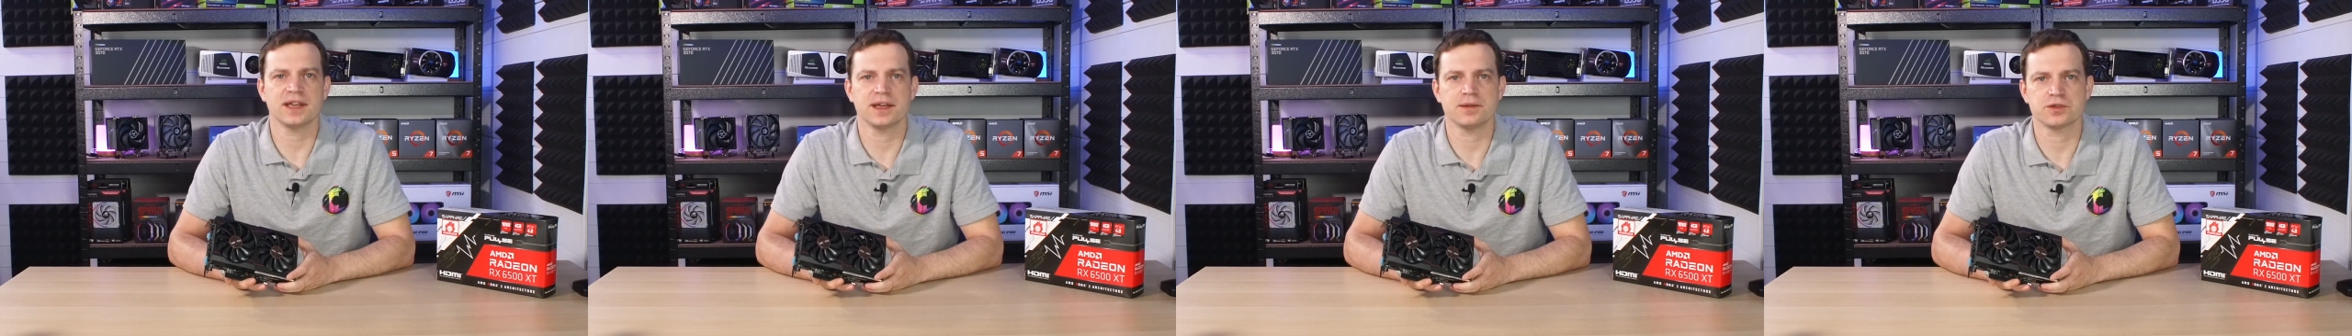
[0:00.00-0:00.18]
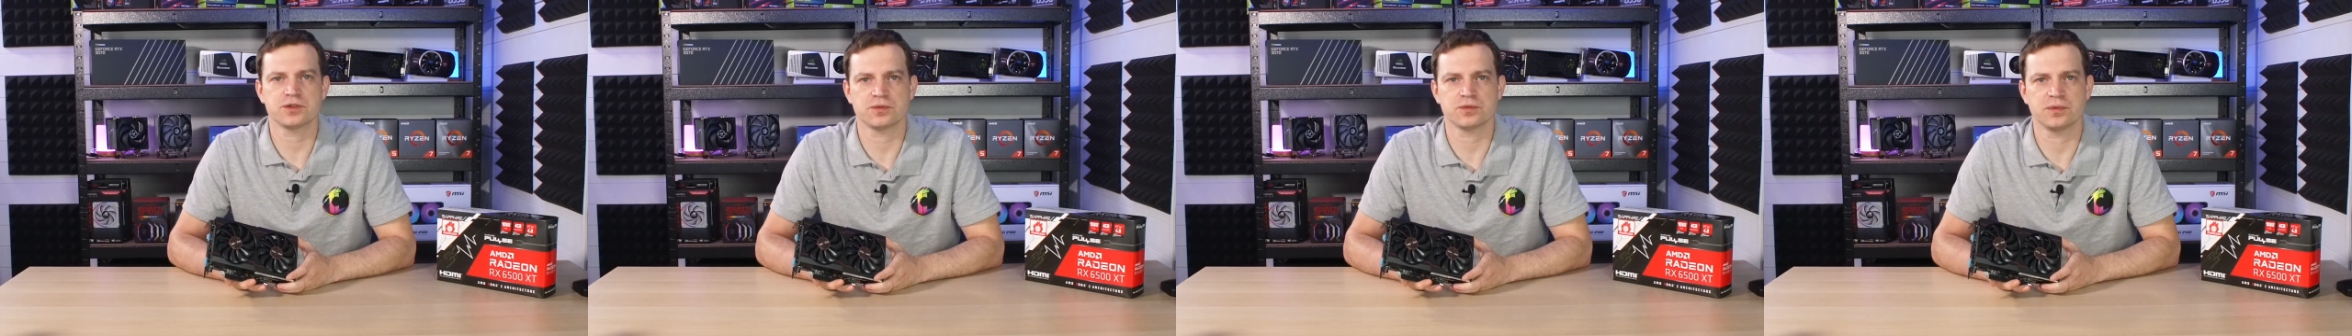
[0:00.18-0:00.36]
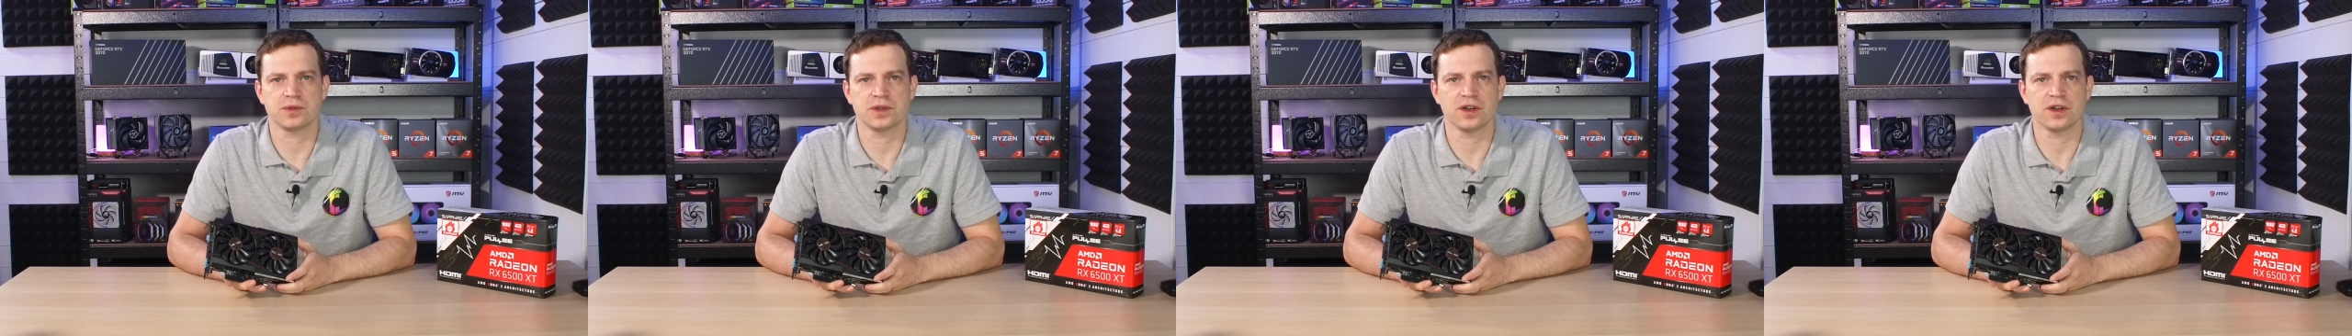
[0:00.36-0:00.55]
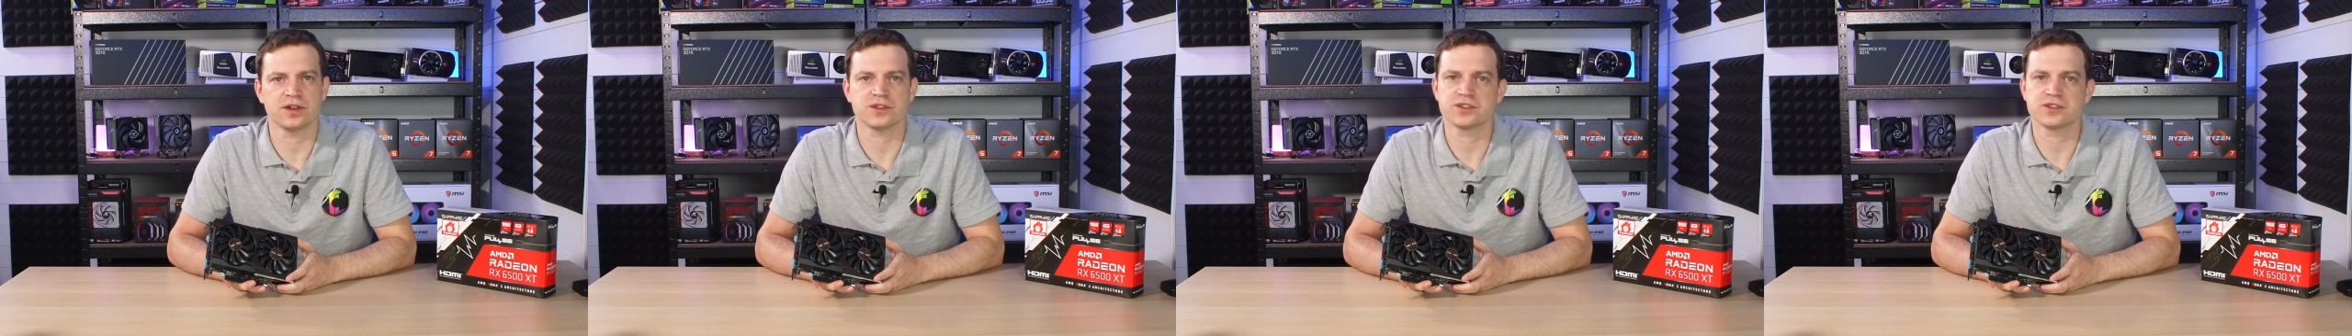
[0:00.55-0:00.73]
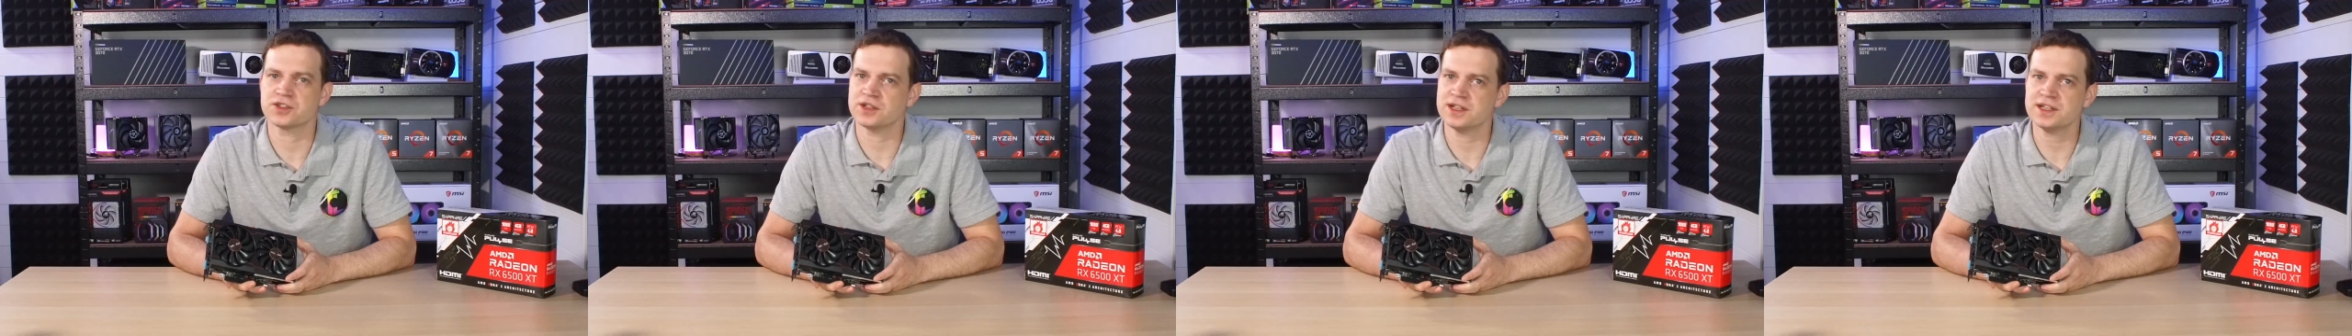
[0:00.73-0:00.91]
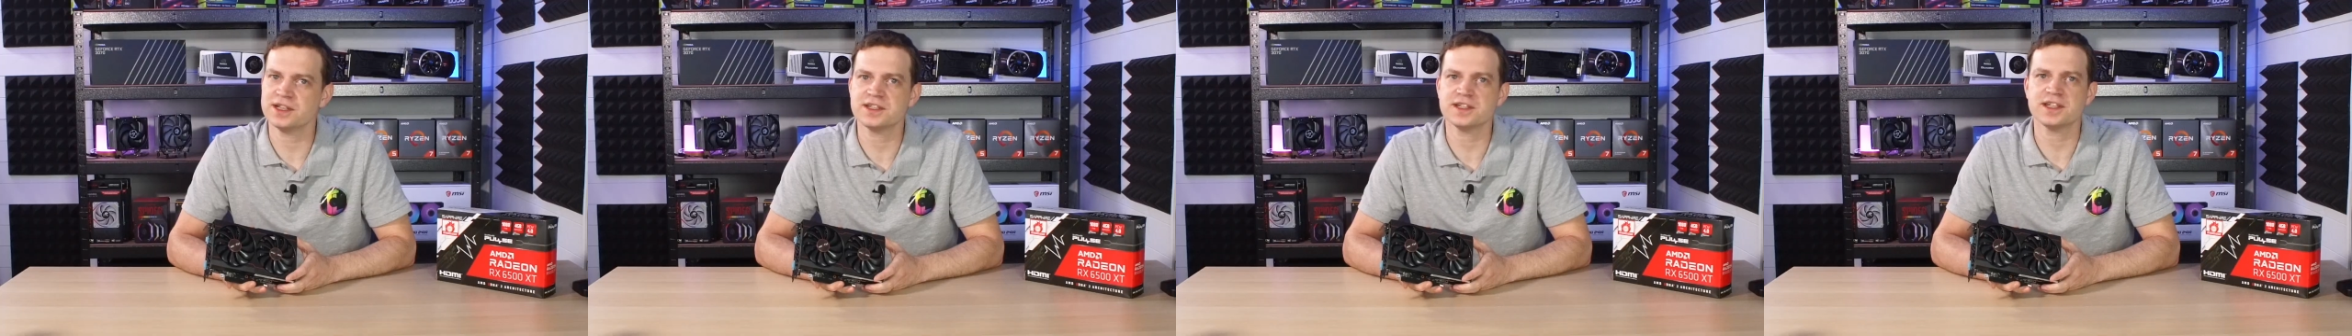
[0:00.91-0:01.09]
games that we have got,
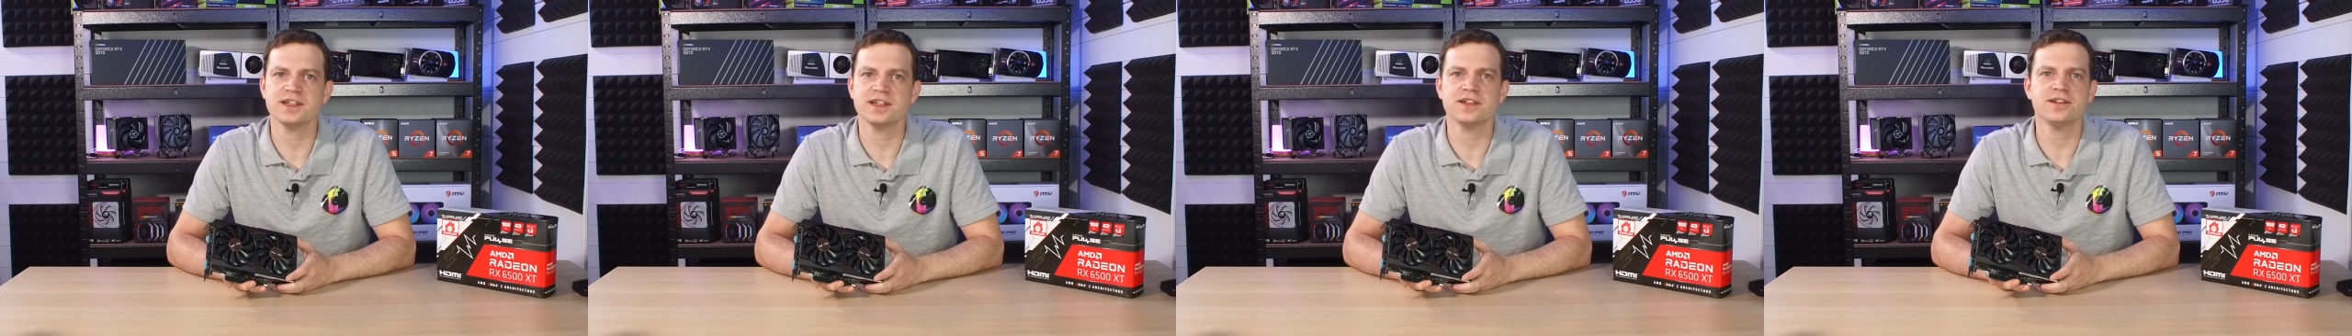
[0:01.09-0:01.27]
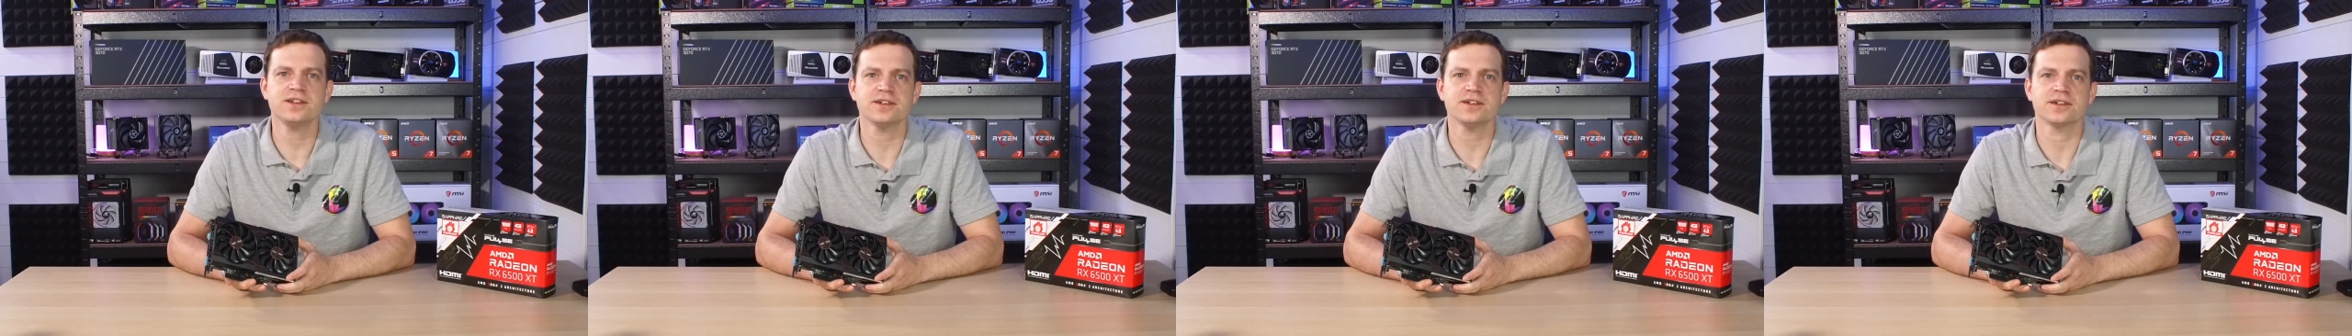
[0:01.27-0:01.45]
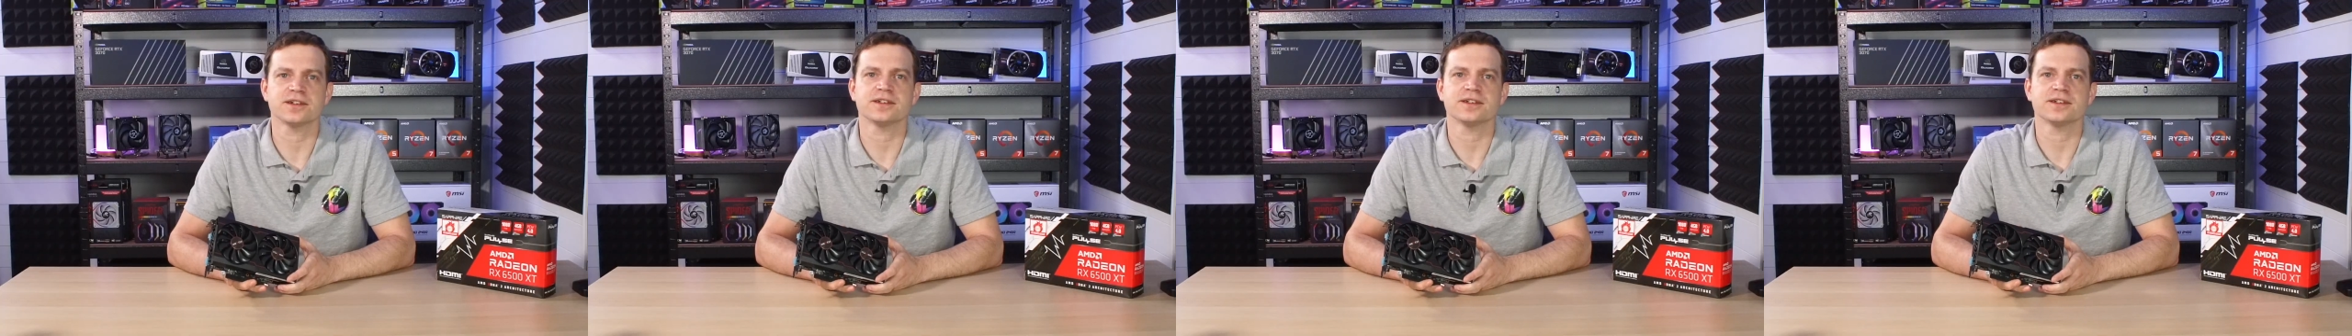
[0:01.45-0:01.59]
so let's take a look.